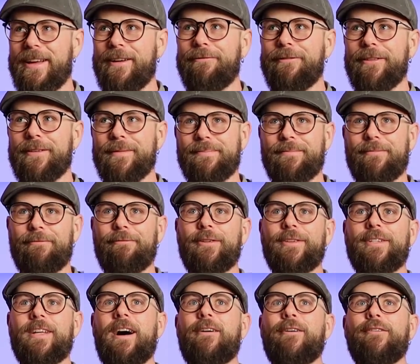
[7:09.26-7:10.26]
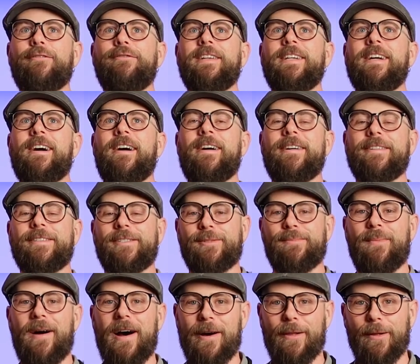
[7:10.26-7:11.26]
if the photography gods
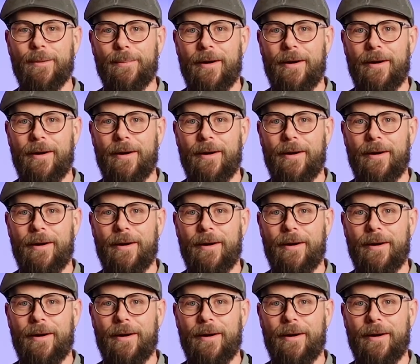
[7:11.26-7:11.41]
smile